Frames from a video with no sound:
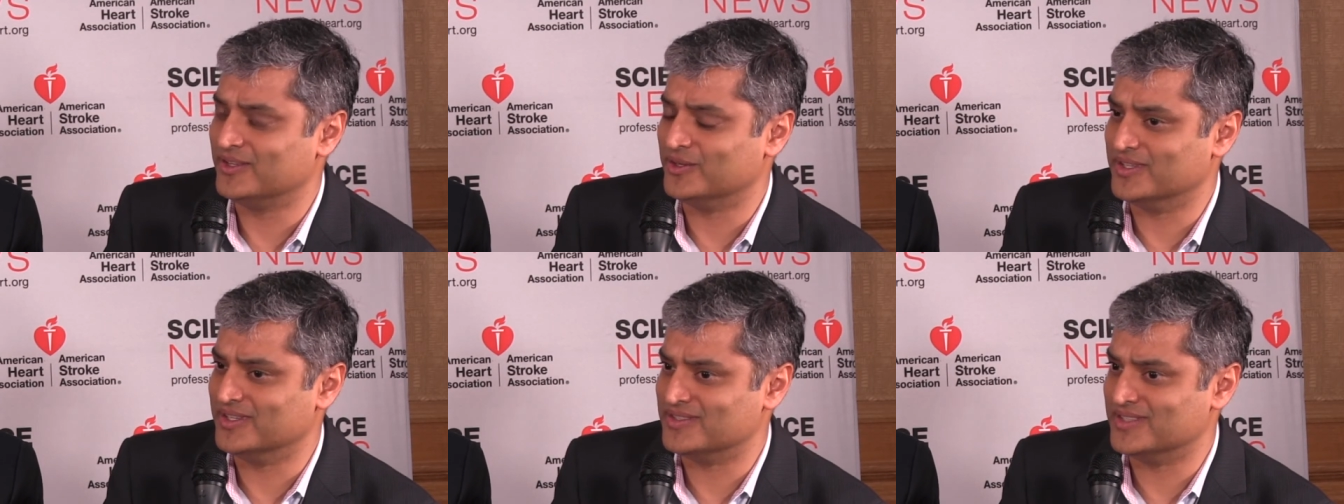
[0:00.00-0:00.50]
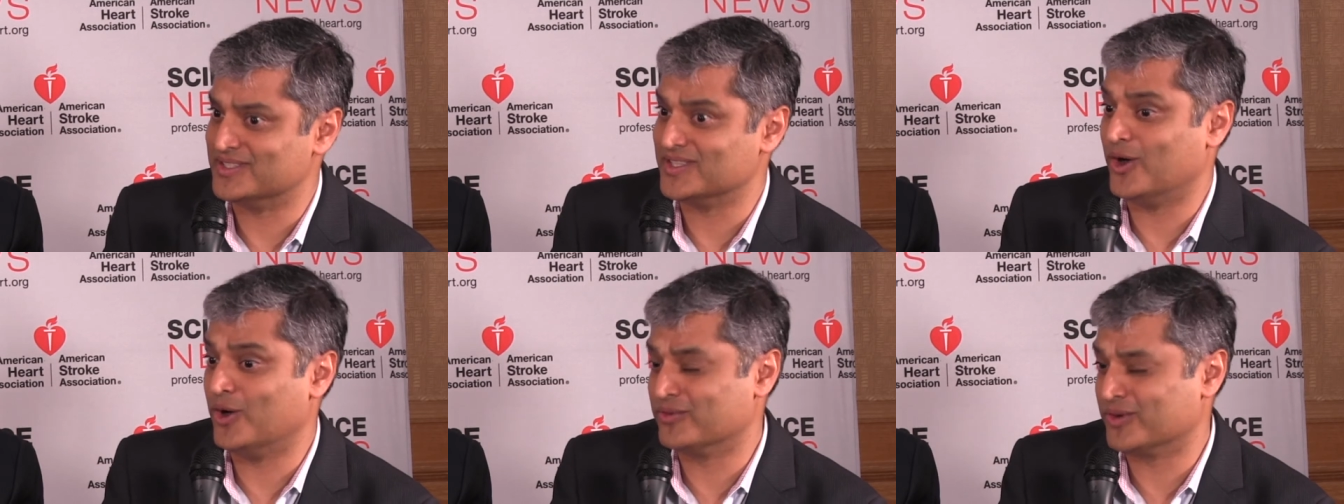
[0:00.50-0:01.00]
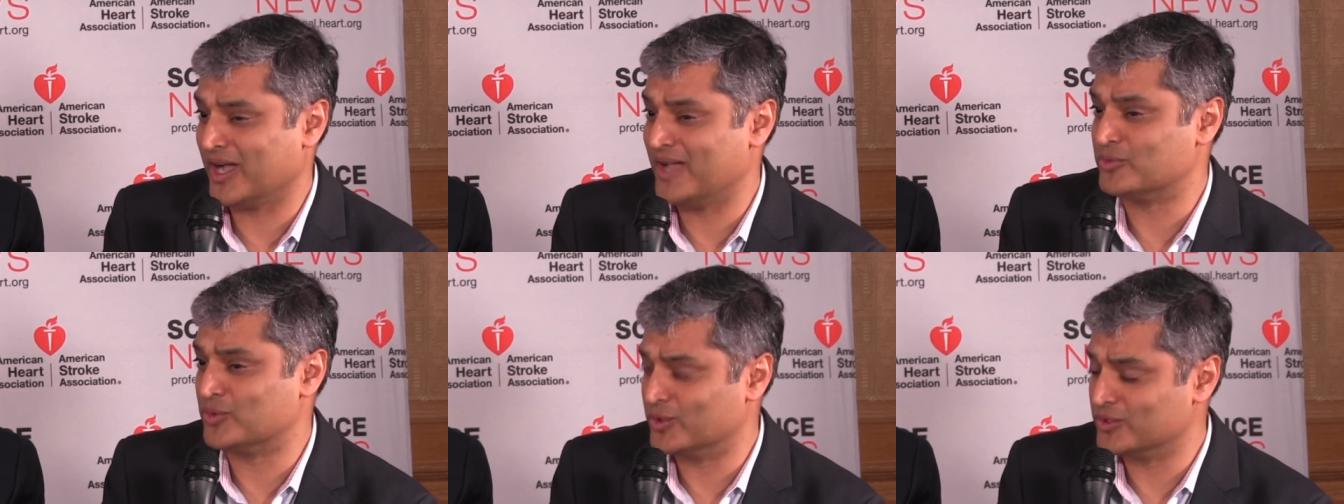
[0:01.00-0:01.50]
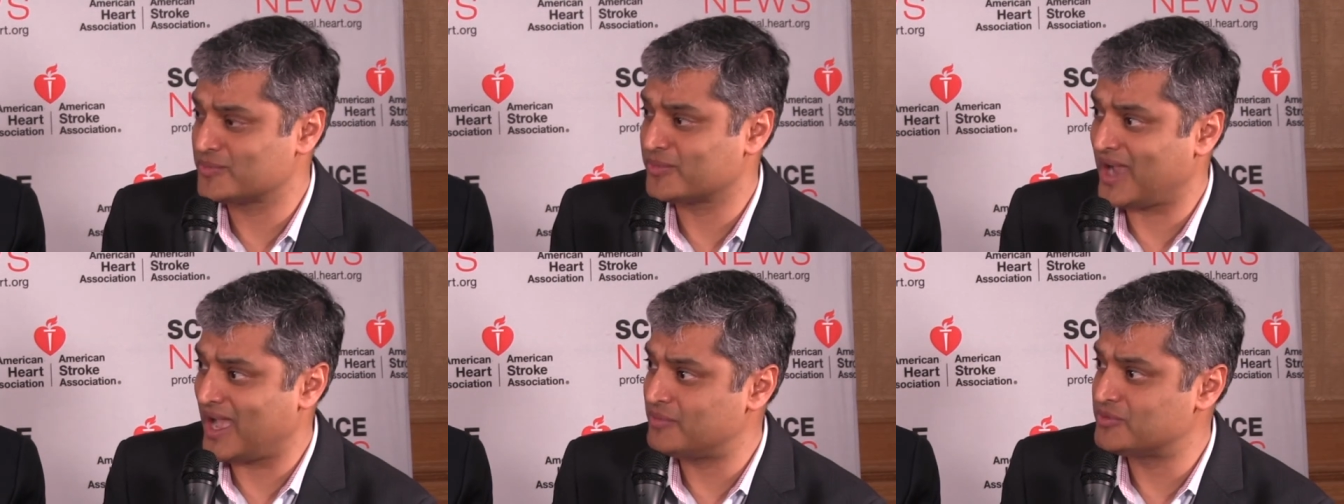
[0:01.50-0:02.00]
these overhyped words
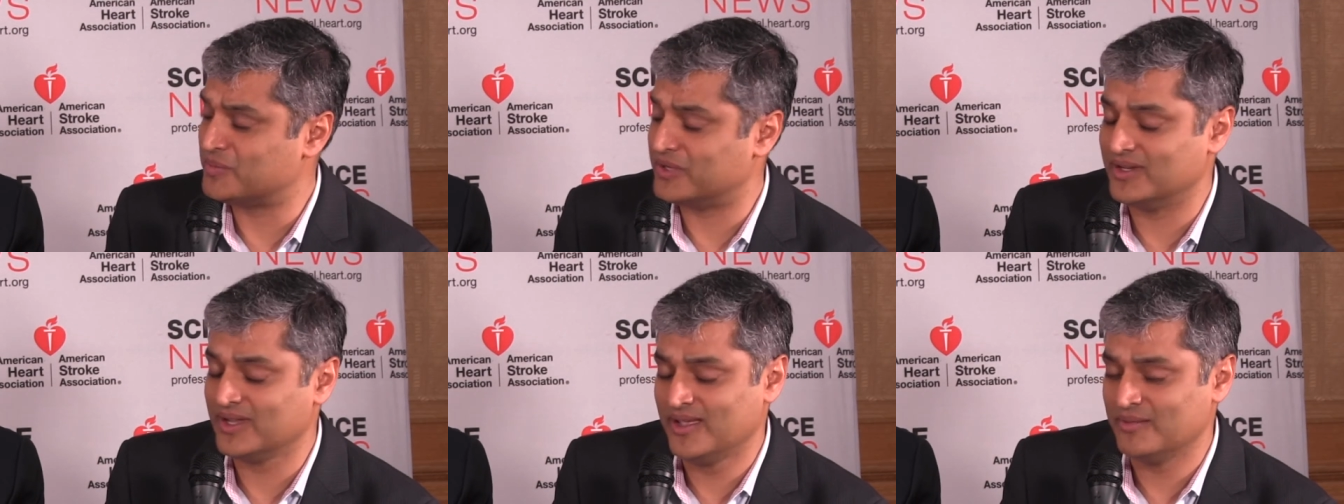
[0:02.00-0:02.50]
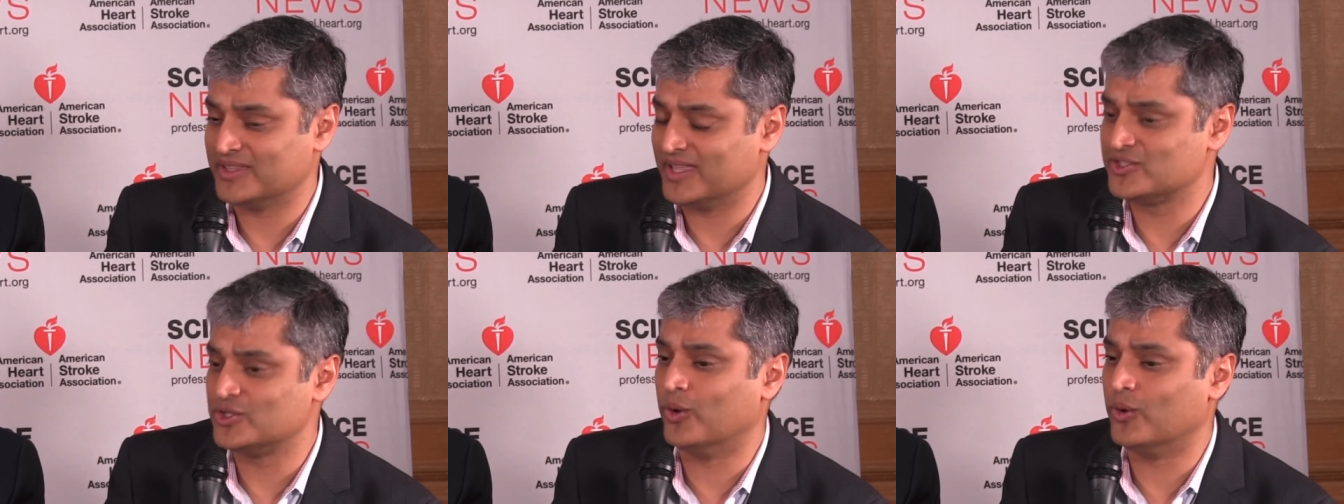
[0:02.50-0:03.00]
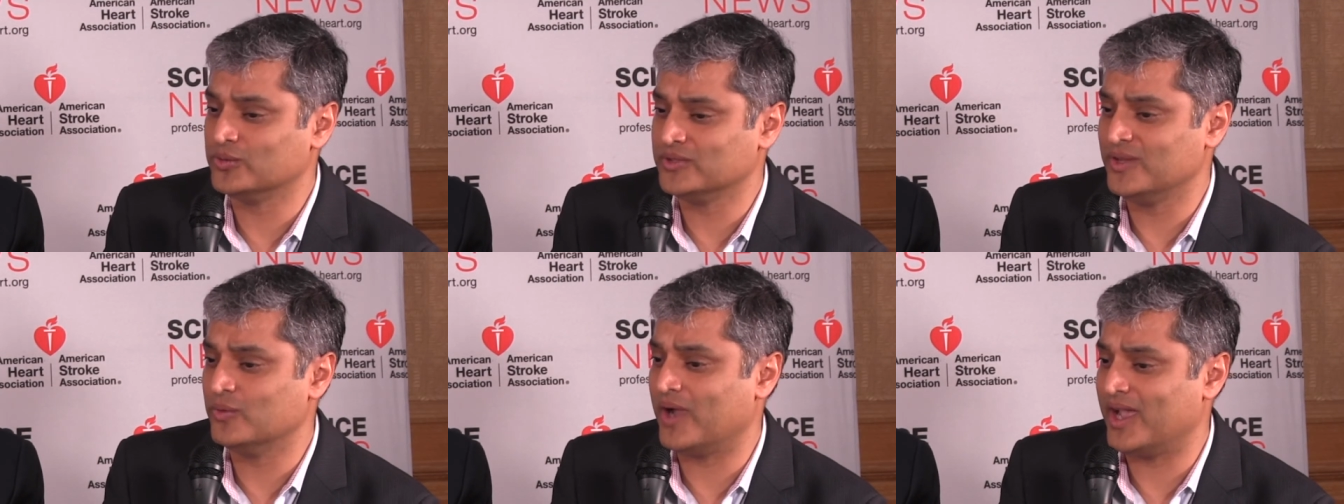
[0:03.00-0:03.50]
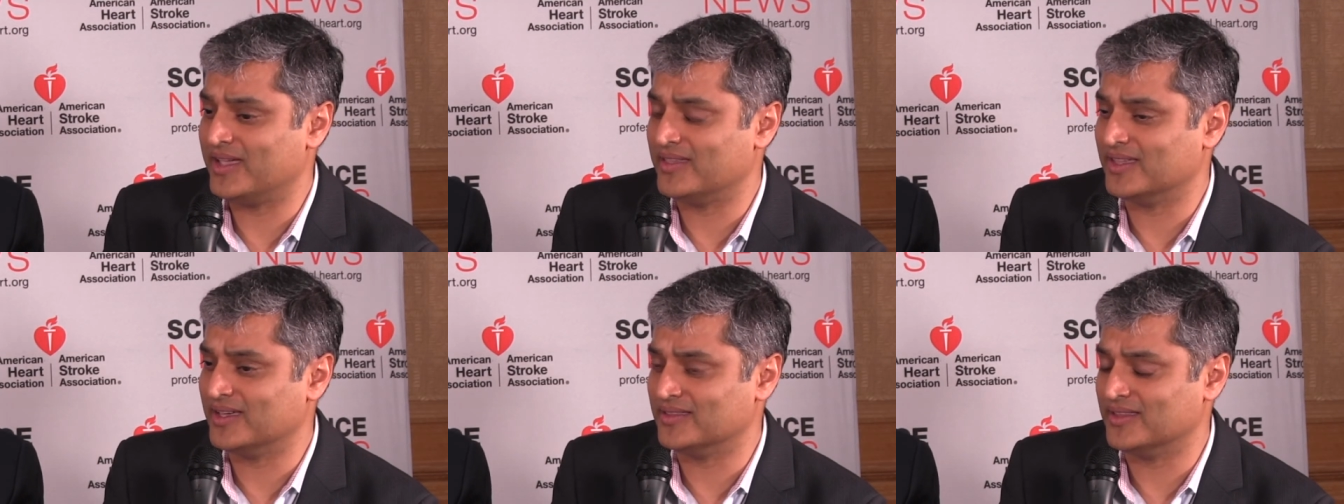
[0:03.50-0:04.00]
perhaps, but that's the only way
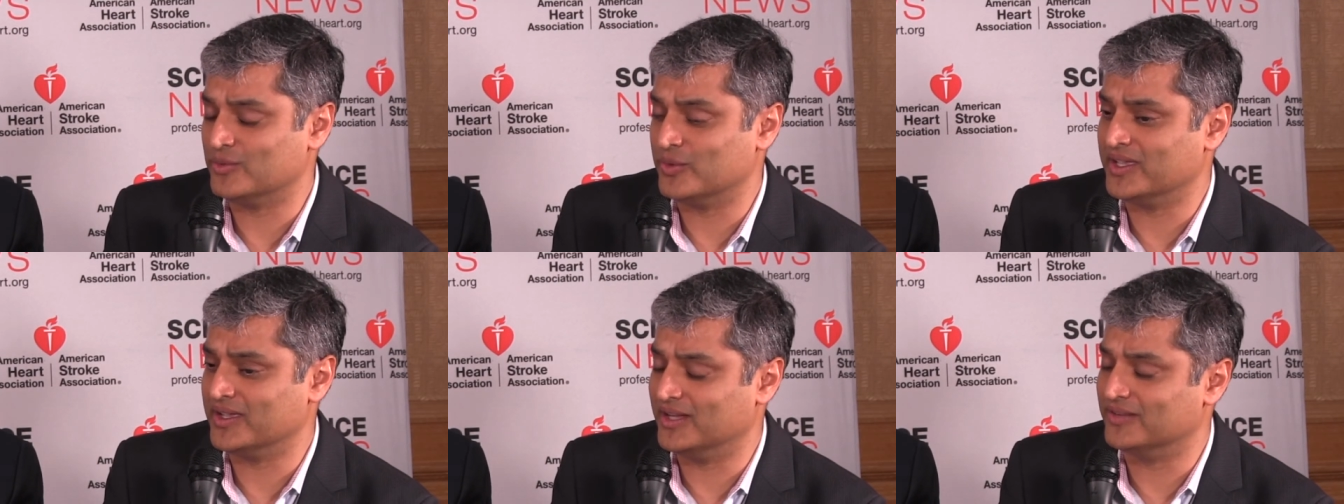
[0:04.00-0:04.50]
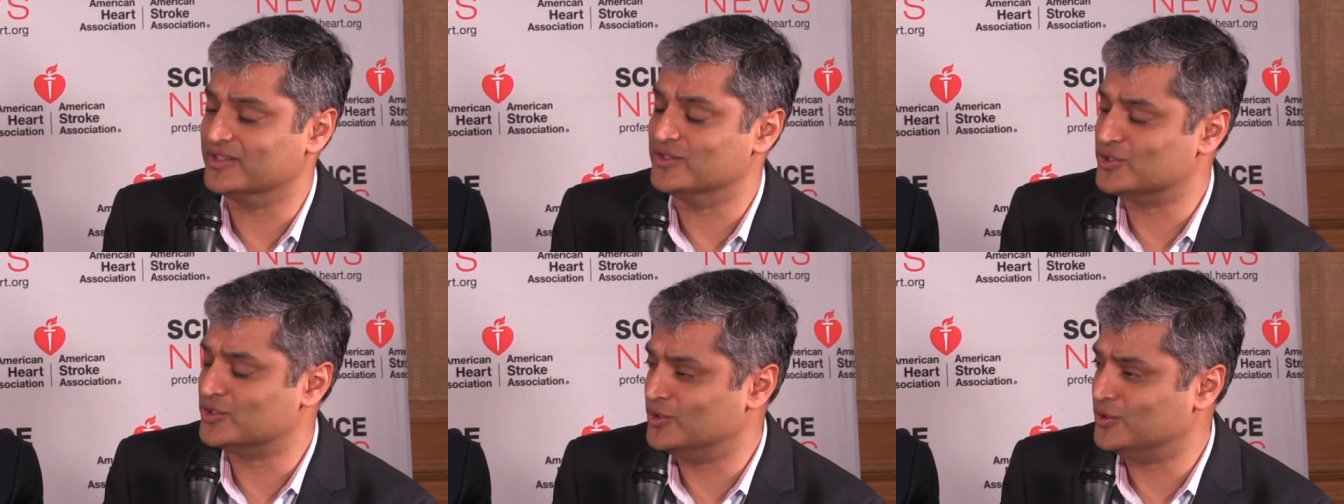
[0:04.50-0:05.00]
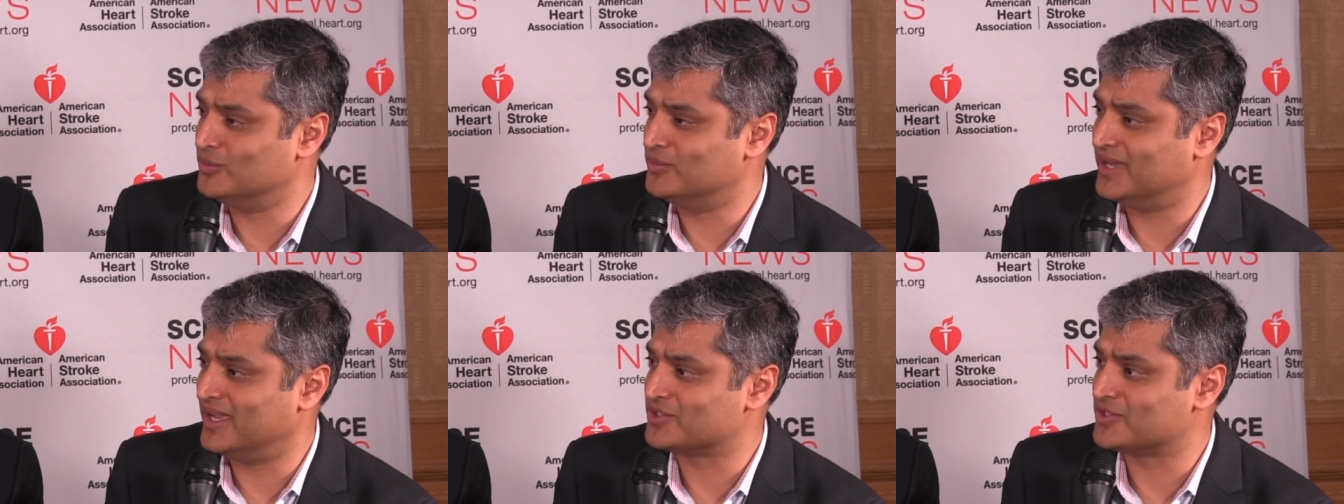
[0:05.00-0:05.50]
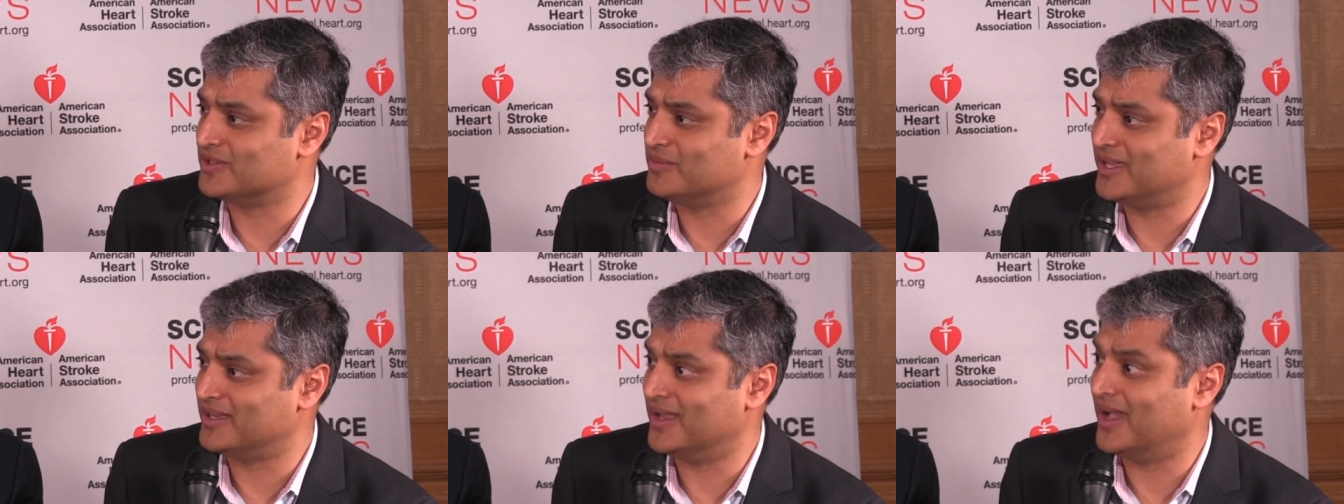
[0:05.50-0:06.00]
that we can kind of consume and actually
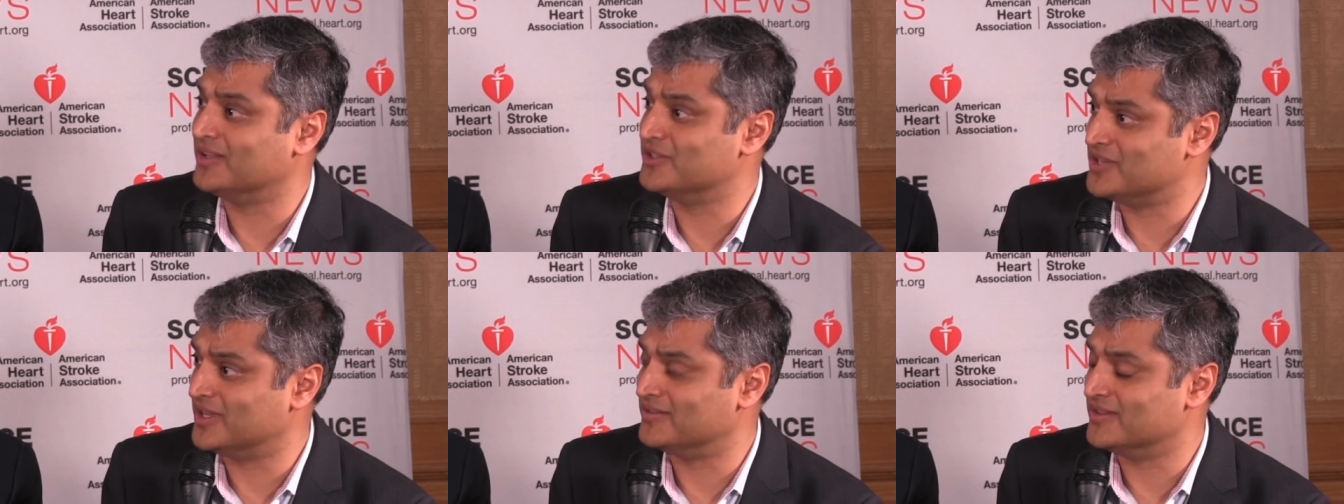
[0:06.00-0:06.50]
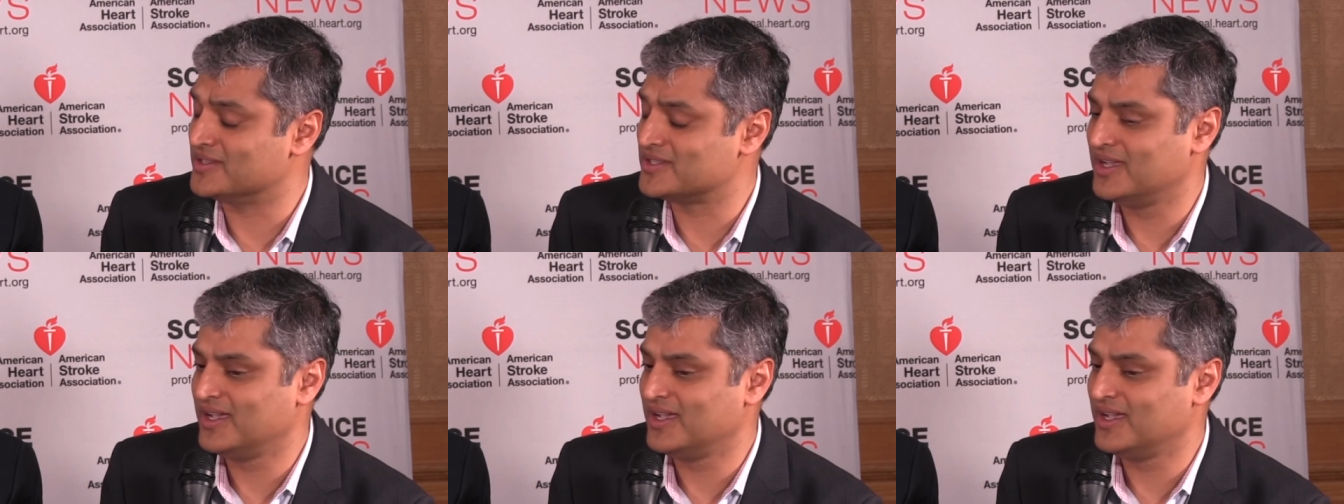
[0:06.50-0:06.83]
make knowledge out of this.